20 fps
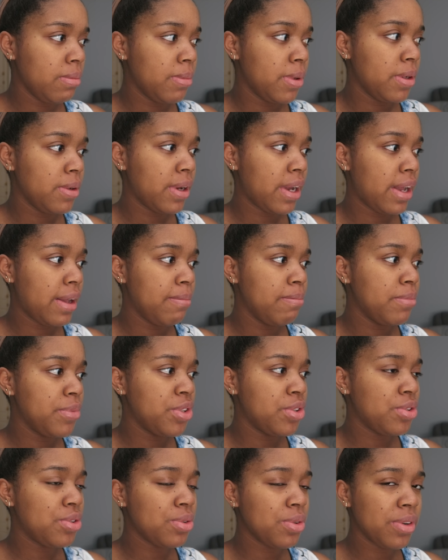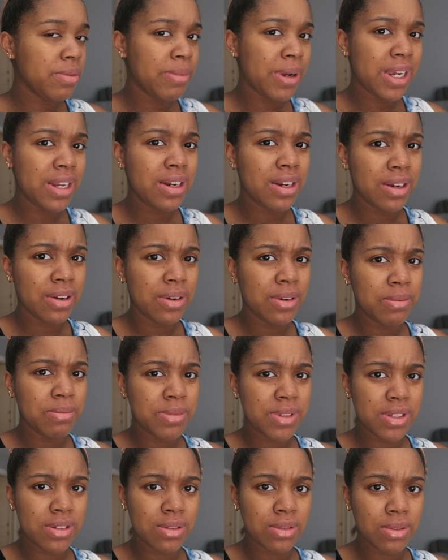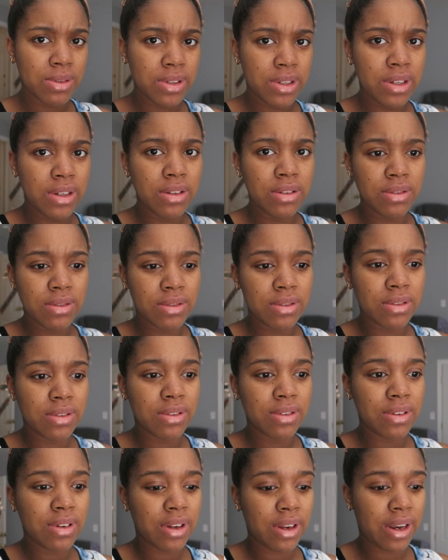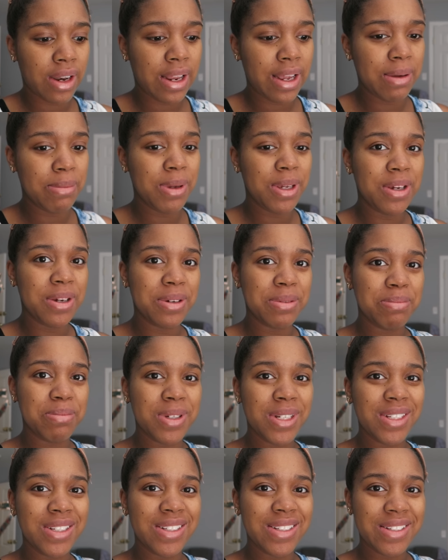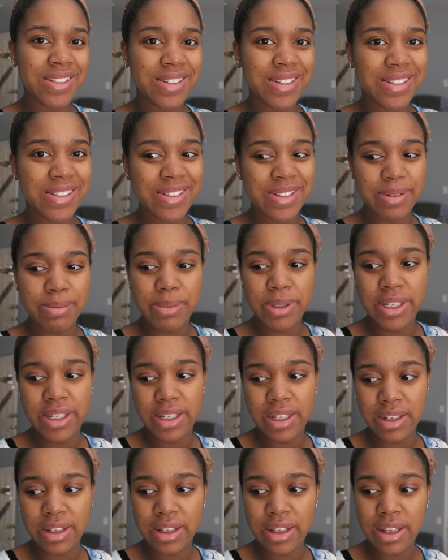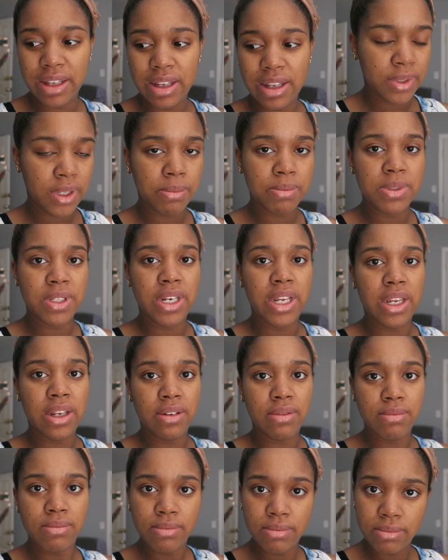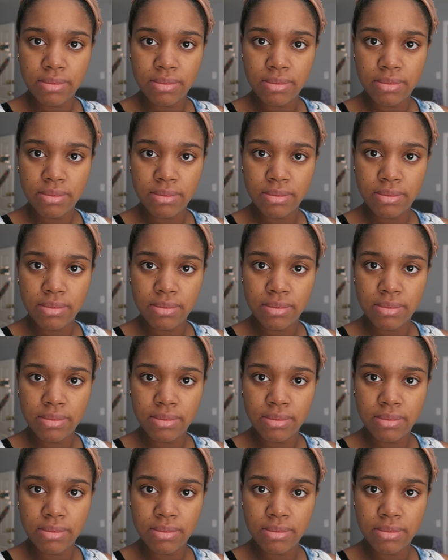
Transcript: But I'm sure by now I'm slowly climbing up to being up to date.